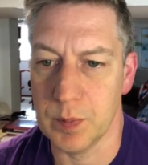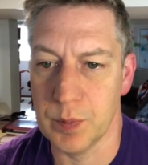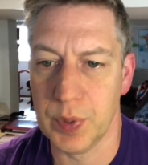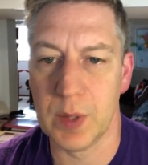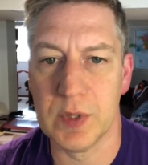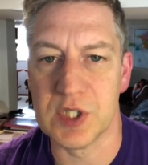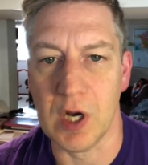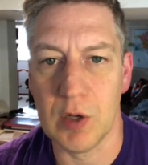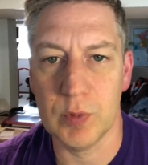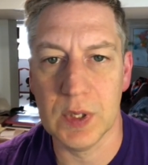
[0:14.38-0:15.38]
pretty much
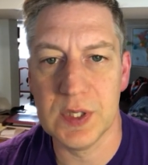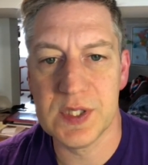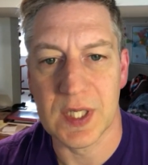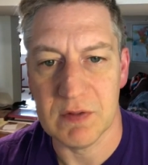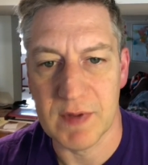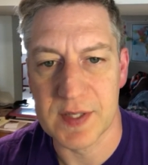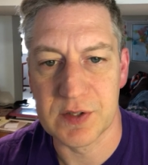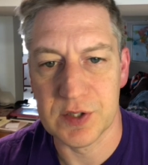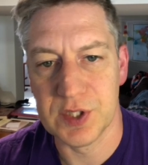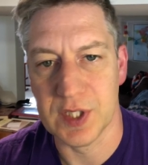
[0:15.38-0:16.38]
all real estate
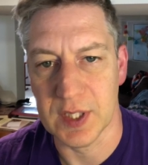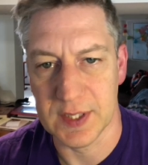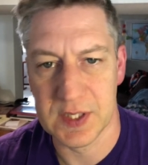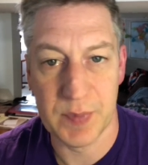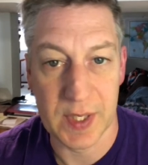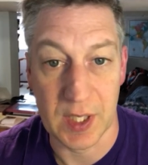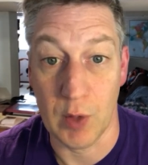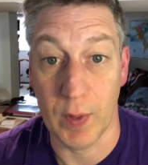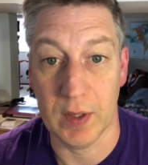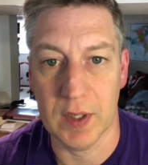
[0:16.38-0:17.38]
investors should at least be
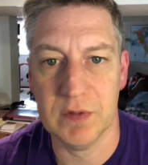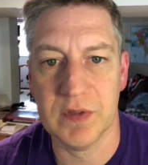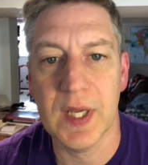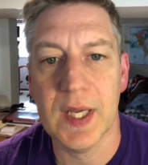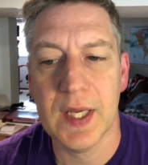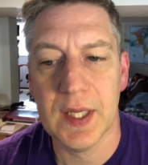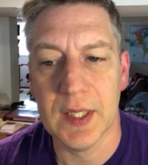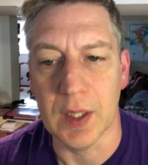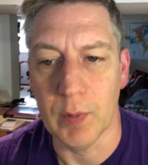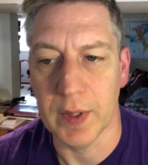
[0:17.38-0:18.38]
aware of,
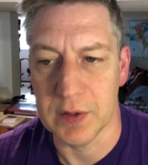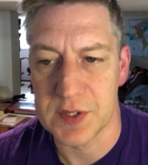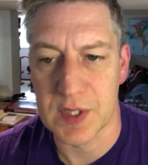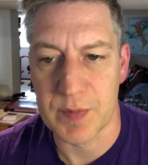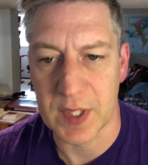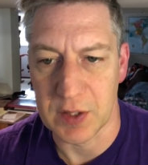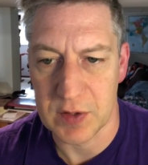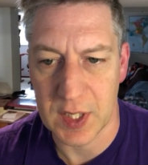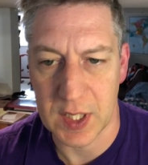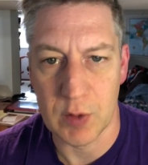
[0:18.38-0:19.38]
whether it's something you
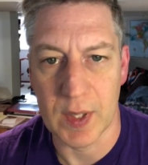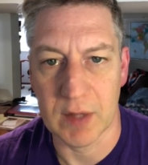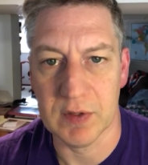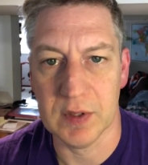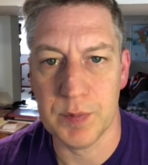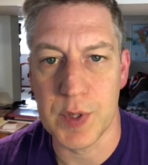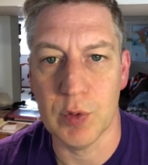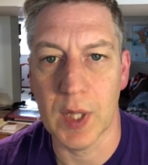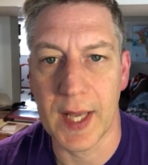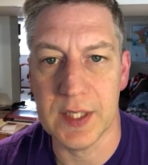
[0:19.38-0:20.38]
think you would ever
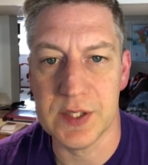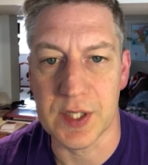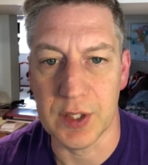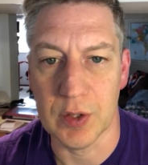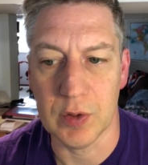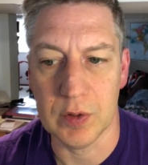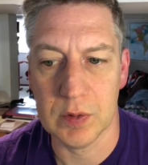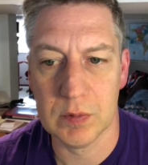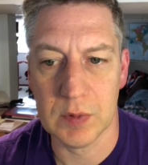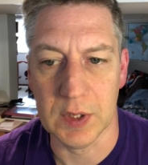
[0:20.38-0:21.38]
utilize in your own
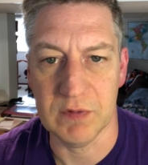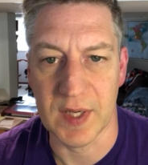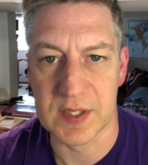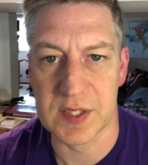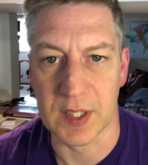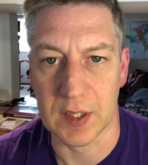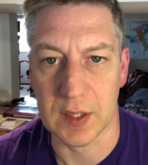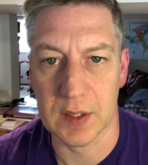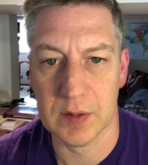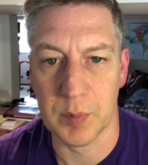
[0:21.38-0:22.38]

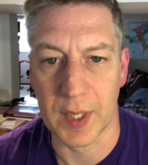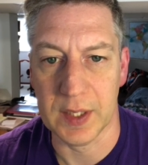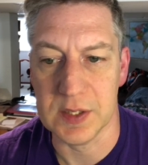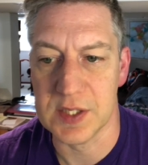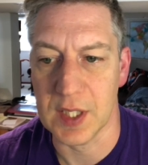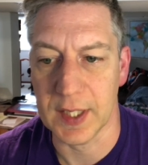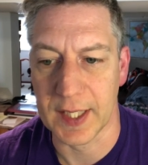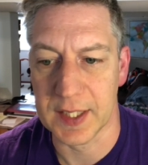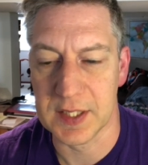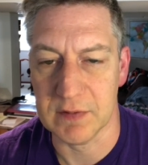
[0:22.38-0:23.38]
investing, buying and selling
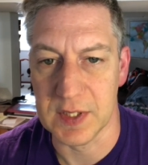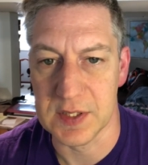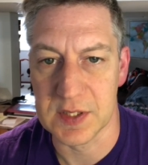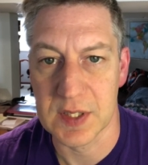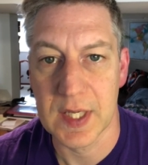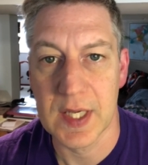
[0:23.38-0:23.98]
activities.